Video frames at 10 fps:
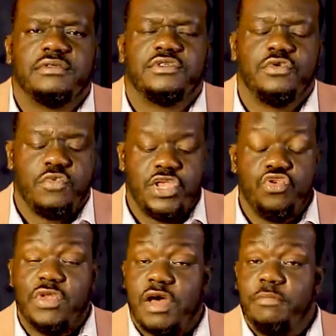So when
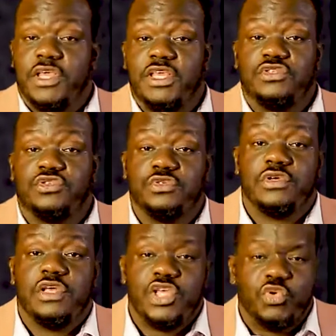you now begin
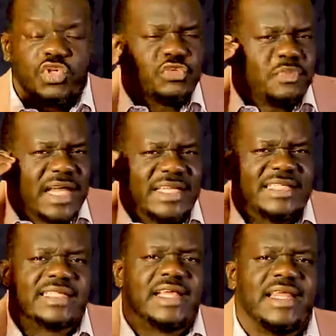to, you want to be an
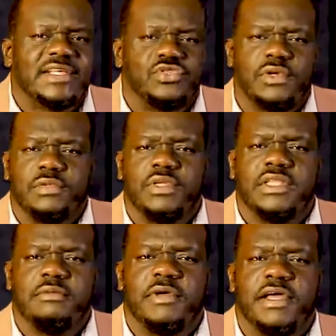intellectual
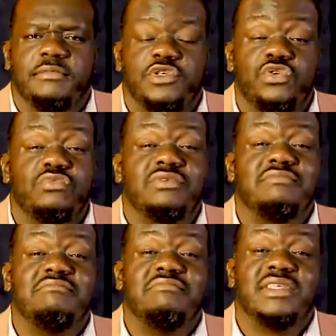with the Bible, you will
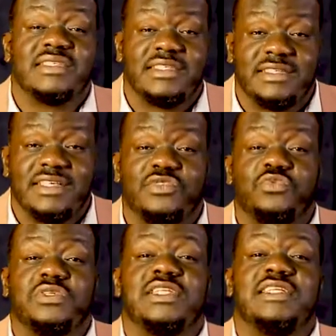miss it. It
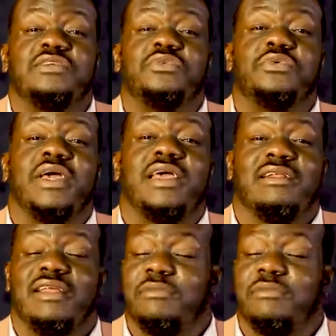will lead you to hell.